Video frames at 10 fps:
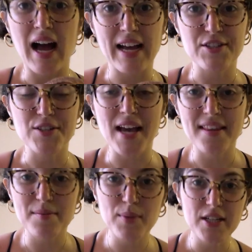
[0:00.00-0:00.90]
I just
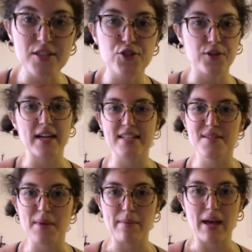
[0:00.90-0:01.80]
had them put it straight
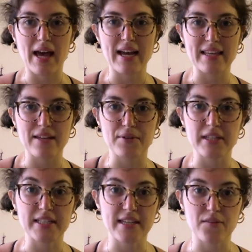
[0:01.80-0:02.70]
into my bag and they
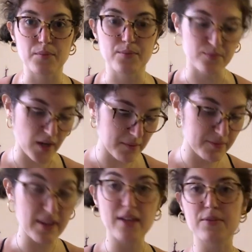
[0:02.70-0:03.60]
really didn't have a problem
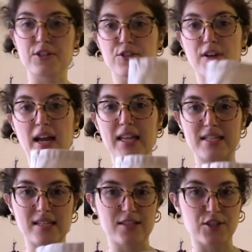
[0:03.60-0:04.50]
with it, which is great.
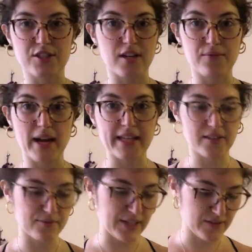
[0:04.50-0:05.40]
This is just a
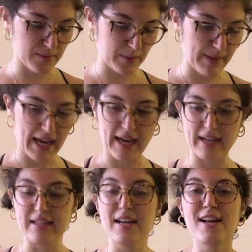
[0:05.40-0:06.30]
regular reusable bag,
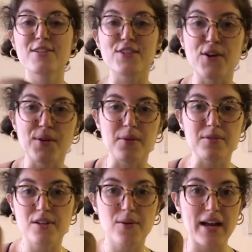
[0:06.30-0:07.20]
so there
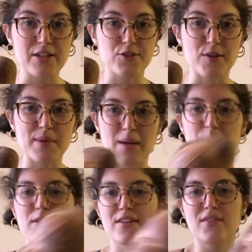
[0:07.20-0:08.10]
was no extra
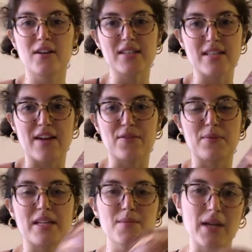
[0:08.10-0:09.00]
paper involved aside from
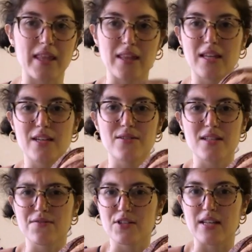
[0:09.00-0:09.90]
this, but I think they use
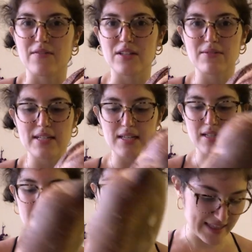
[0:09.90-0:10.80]
this for safety
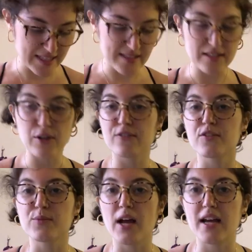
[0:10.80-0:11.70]
reasons. This loaf
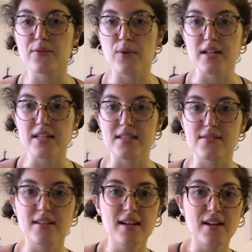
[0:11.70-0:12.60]
of bread
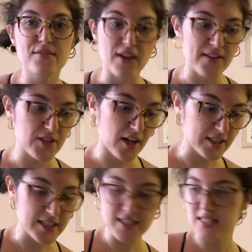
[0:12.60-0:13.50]
was
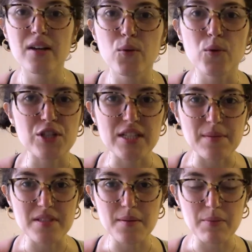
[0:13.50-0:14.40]
$5, which
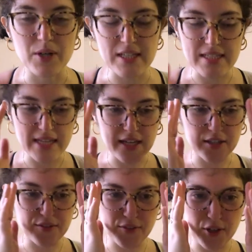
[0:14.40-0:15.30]
seems to be pretty
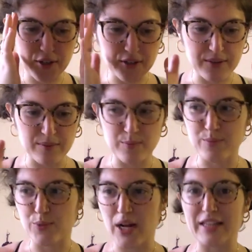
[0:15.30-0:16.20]
standard for
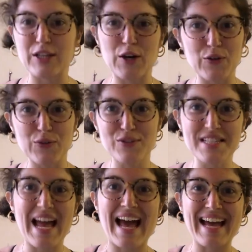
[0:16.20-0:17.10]
bread loaves
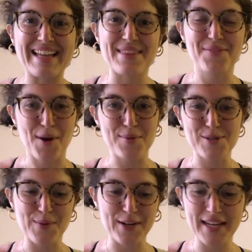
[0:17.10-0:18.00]
at the farmer's
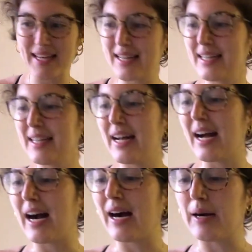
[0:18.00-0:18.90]
market.
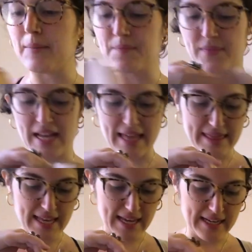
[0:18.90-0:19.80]
And
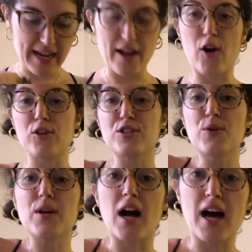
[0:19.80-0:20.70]
then I
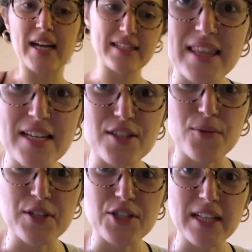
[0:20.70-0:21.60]
also got, these
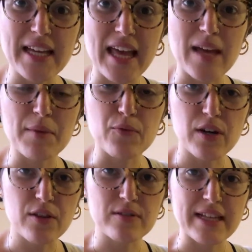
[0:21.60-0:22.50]
originally came in one
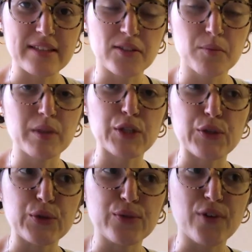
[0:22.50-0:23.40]
of those like little
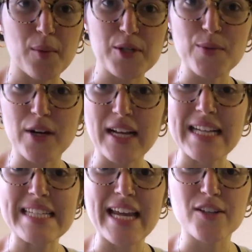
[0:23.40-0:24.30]
blue farmer's market
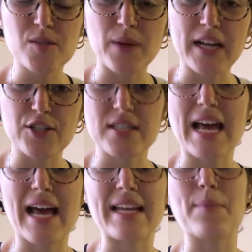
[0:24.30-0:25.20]
containers, but I just
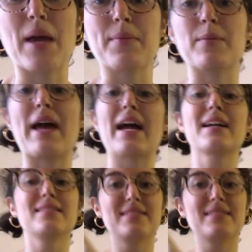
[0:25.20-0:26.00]
had a paper bag